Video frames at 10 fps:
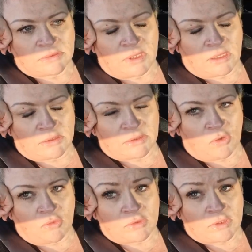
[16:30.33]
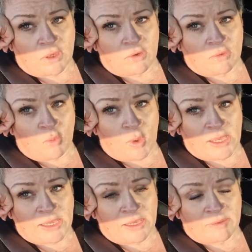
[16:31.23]
And also
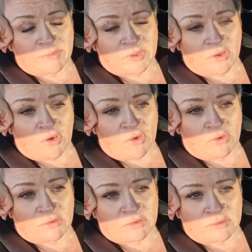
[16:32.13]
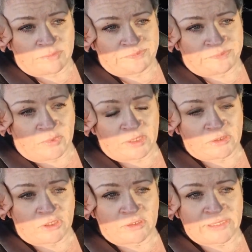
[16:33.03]
weigh it because mine
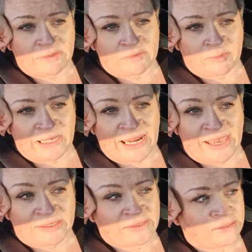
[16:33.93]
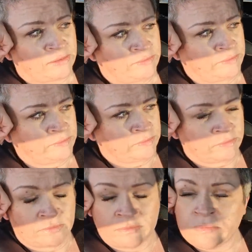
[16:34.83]
turned out to be less
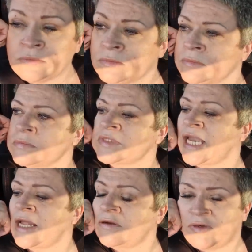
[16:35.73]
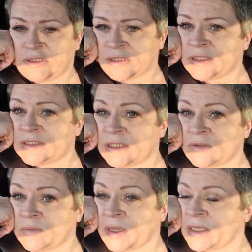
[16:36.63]
calories than it said
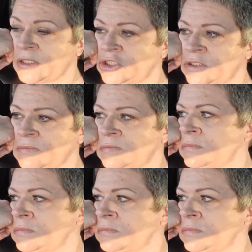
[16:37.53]
on packaging.